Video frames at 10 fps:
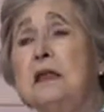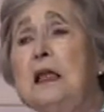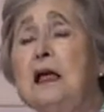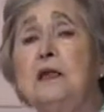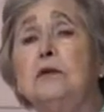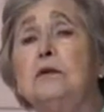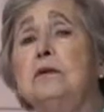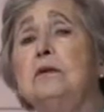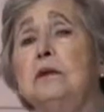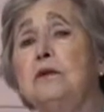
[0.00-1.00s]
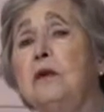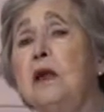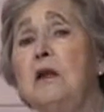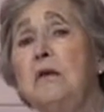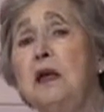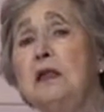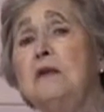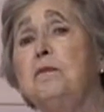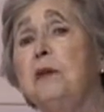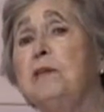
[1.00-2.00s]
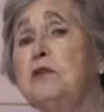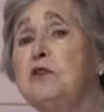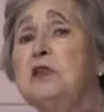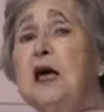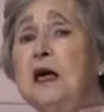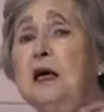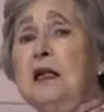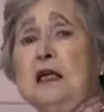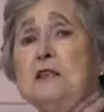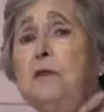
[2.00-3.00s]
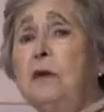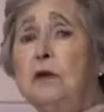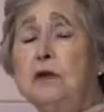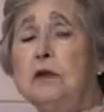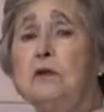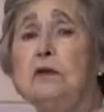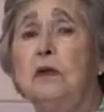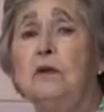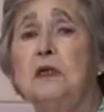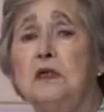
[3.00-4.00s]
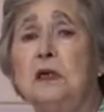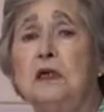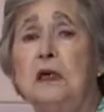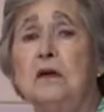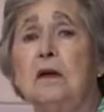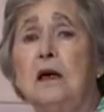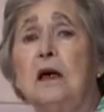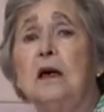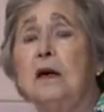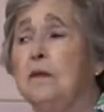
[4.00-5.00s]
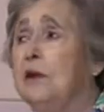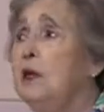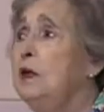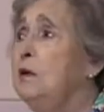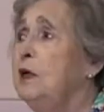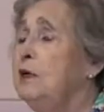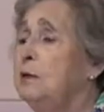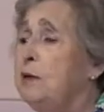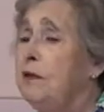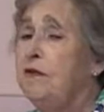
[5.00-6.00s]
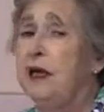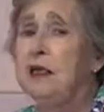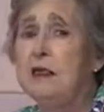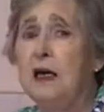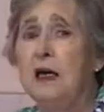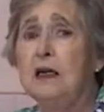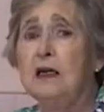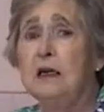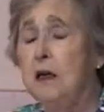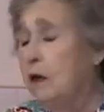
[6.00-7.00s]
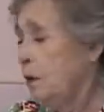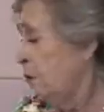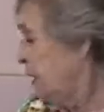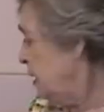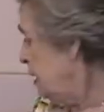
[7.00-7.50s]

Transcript: like to run around the people's neck and explore to see what's in there. But anyway, to prevent that, we